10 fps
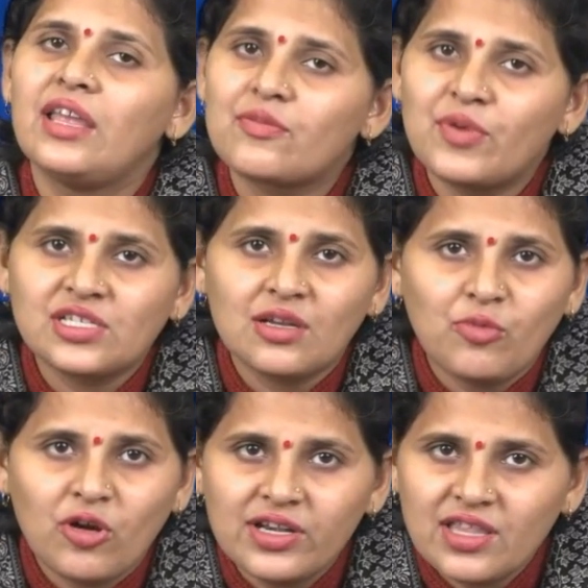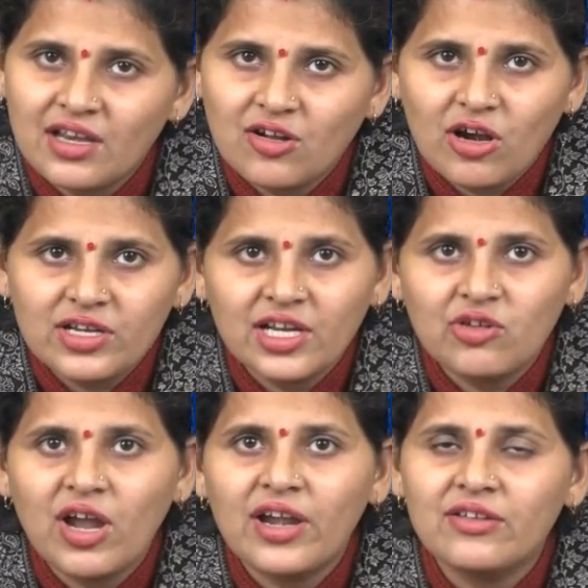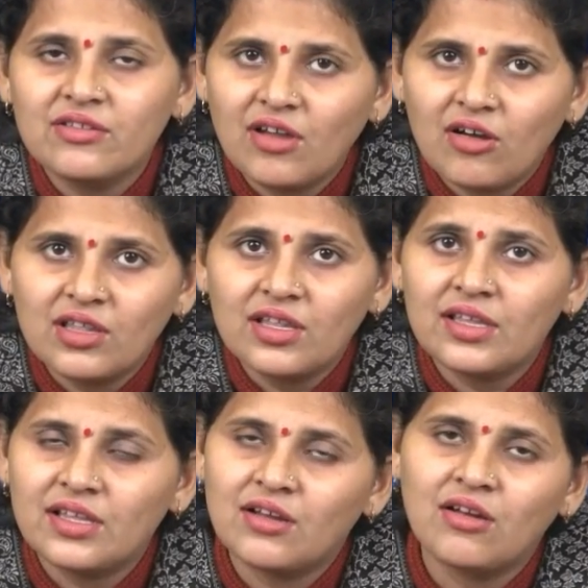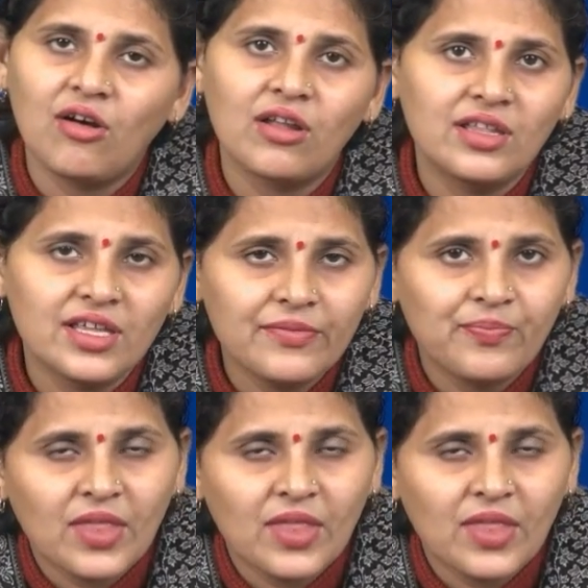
Special points are not required on the